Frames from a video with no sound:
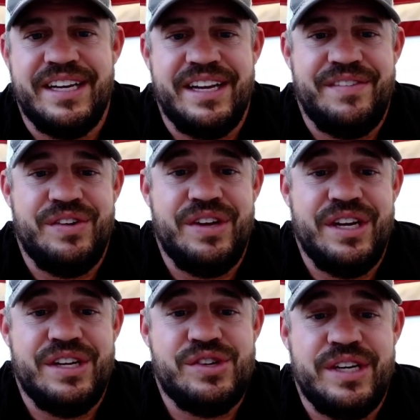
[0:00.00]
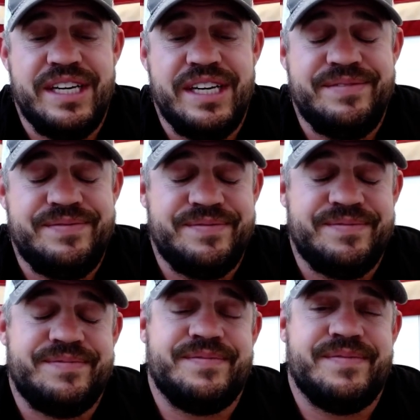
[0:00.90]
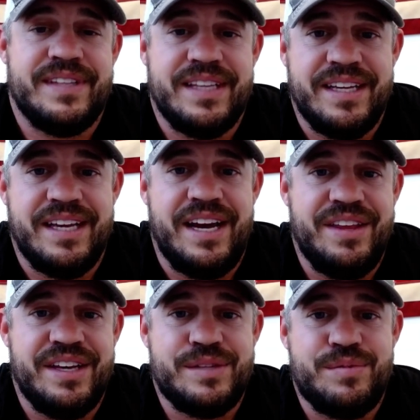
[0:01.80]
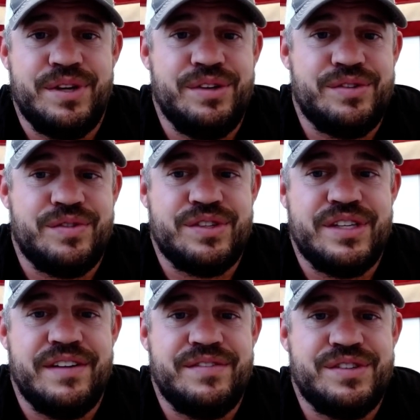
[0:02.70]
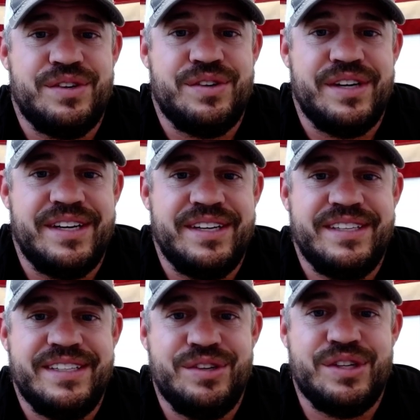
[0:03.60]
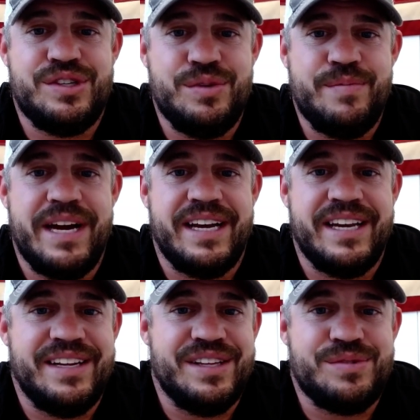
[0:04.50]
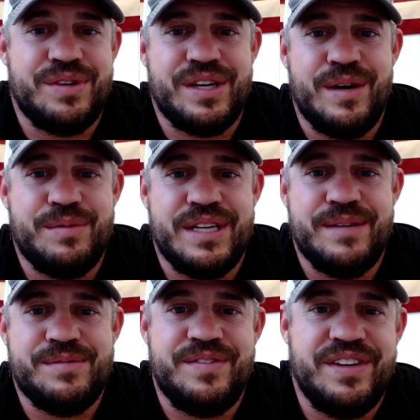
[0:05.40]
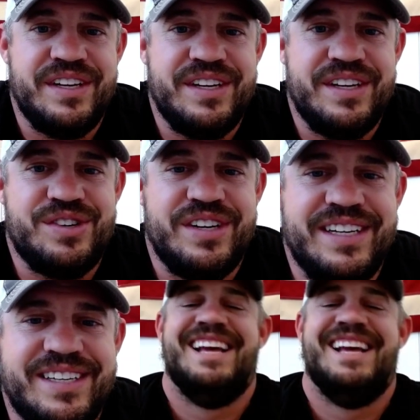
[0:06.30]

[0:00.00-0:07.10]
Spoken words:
And if you didn't enjoy it, I think it's pretty useful stuff. So you could tune back into this one a couple times if you didn't enjoy it.